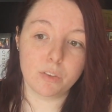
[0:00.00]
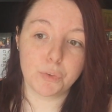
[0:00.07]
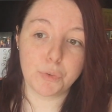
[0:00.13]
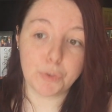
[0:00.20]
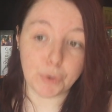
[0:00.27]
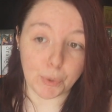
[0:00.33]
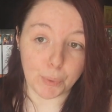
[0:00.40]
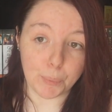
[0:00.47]

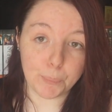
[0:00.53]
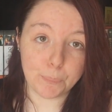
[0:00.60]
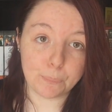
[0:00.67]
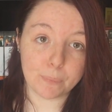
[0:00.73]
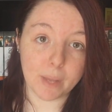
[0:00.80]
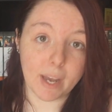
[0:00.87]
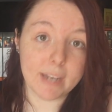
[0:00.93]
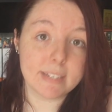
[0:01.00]
So
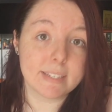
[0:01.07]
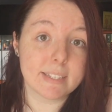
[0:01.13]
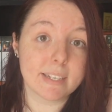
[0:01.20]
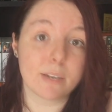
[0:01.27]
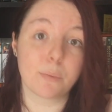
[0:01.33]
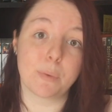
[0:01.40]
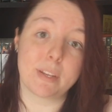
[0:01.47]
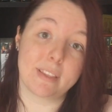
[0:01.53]
I
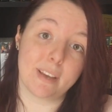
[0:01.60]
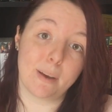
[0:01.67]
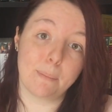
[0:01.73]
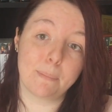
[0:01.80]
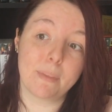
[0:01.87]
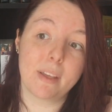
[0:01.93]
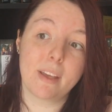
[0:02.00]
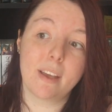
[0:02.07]
didn't read
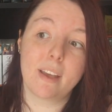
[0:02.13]
them